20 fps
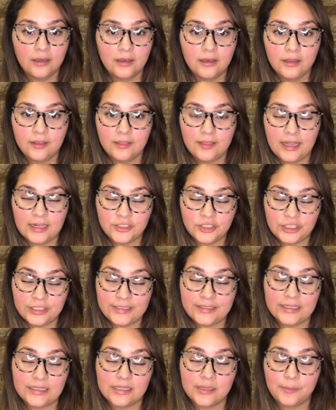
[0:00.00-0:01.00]
that
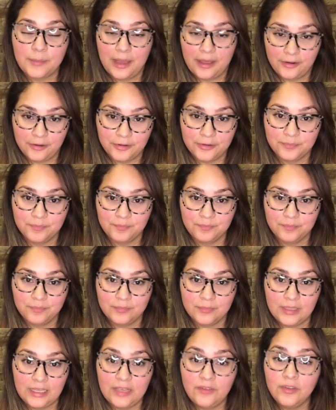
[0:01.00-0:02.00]
shit doesn't matter.
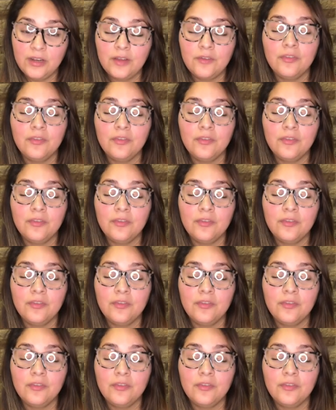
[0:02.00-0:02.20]
Even if